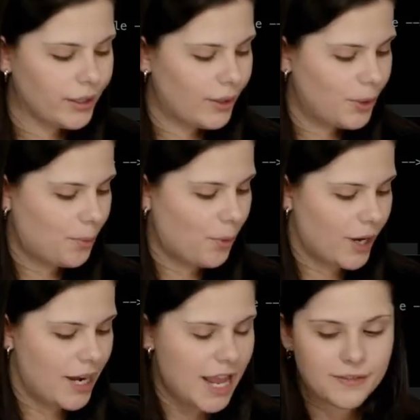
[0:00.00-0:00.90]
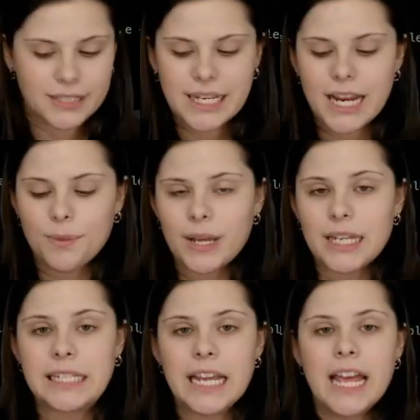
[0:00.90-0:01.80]
loop or an if
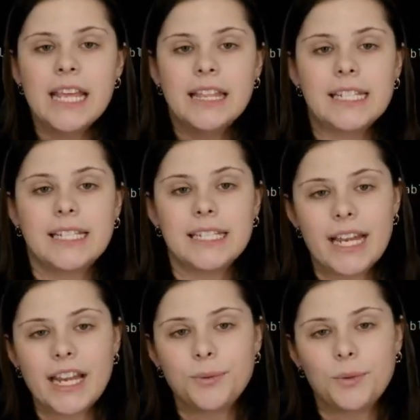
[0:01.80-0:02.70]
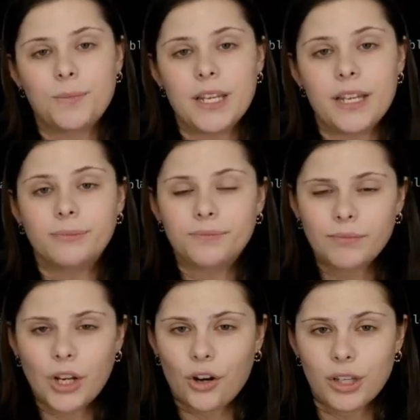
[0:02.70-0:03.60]
statement, the syntax would be
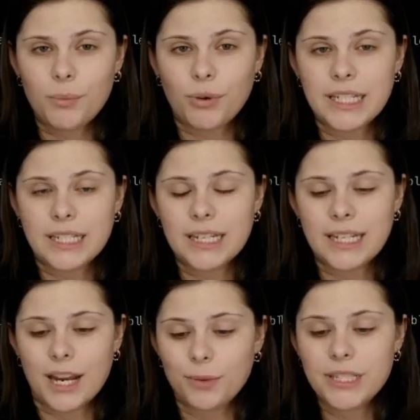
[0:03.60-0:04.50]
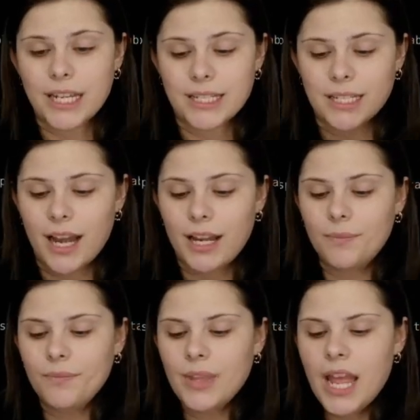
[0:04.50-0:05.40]
curly braces and
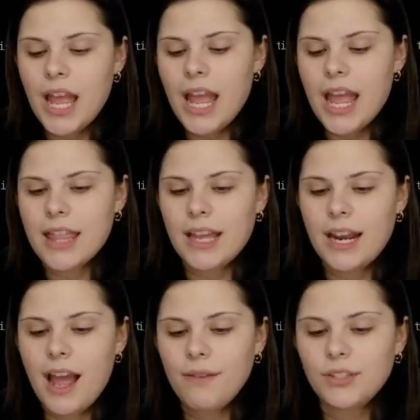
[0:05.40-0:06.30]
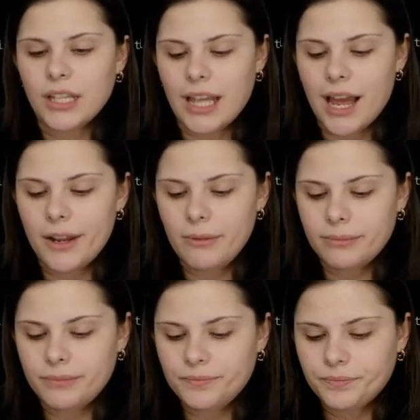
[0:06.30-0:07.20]
%sign. And then after that,
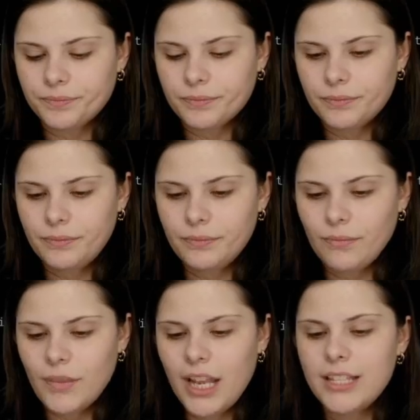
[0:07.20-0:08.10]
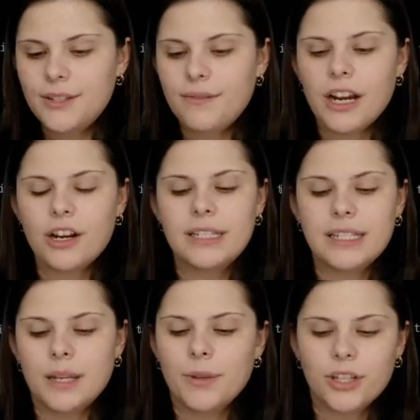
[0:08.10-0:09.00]
it's very
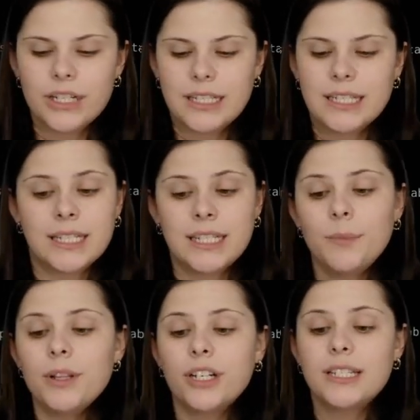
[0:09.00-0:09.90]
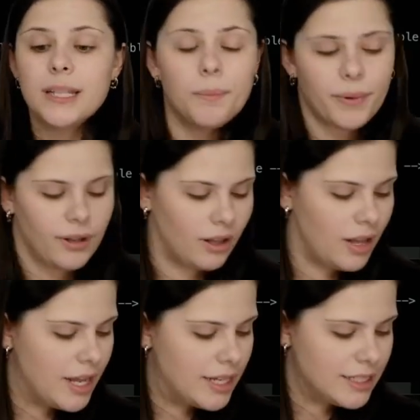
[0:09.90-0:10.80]
similar,
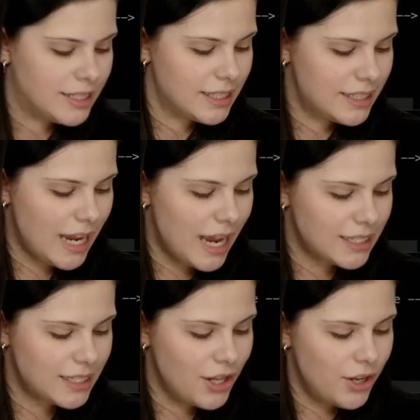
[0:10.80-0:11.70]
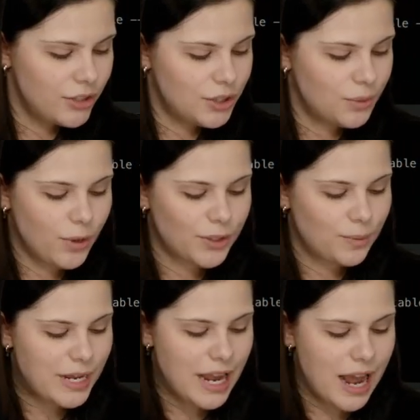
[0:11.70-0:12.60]
simple syntax to
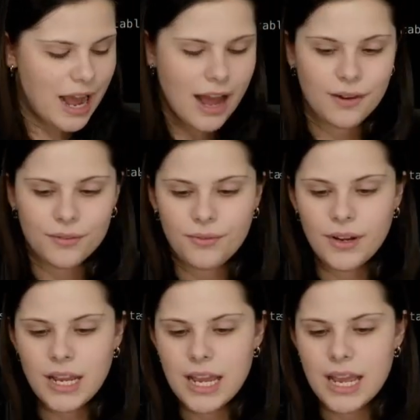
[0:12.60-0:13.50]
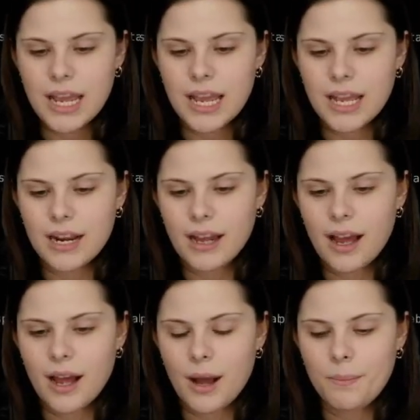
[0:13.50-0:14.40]
what we have in
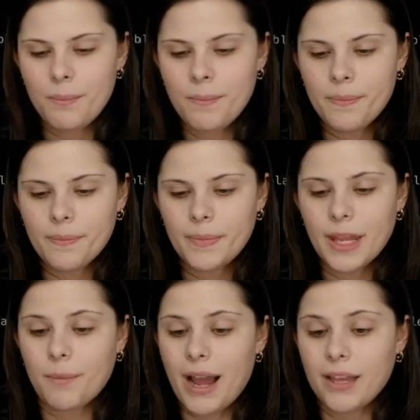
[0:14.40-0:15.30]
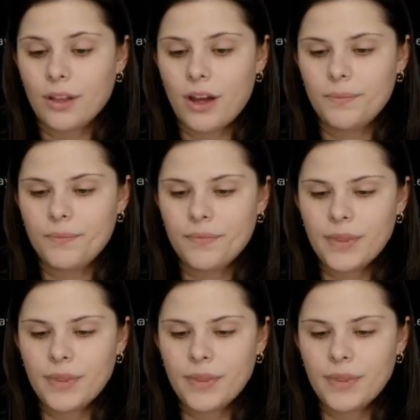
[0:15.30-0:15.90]
Python.